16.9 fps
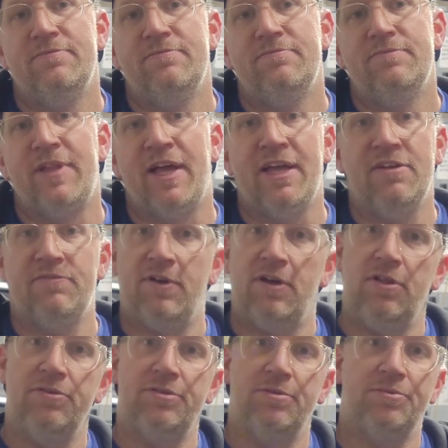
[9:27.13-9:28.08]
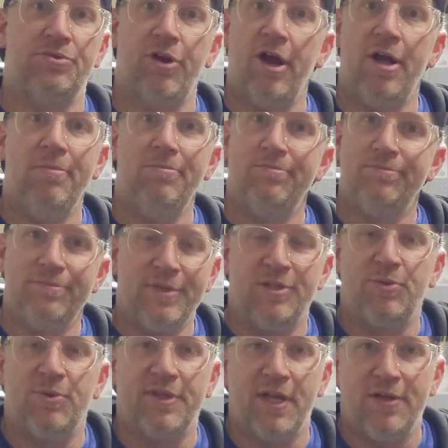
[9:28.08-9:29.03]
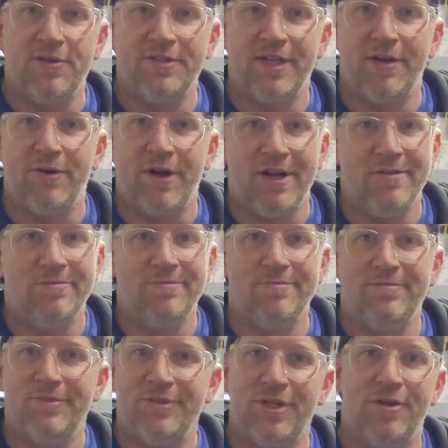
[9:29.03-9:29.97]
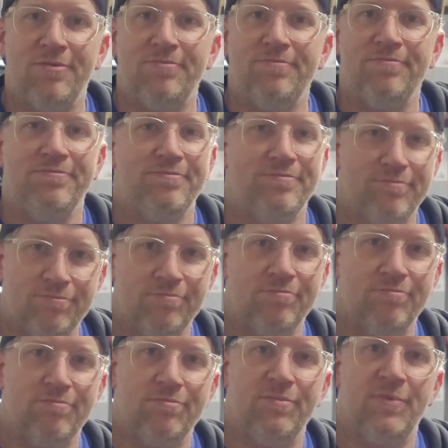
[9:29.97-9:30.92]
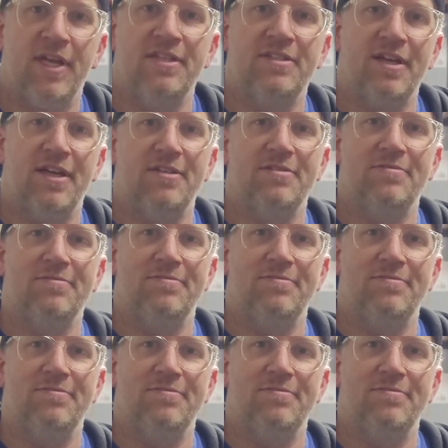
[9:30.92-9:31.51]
like, follow, subscribe, that's what they all say, right? So, thanks guys.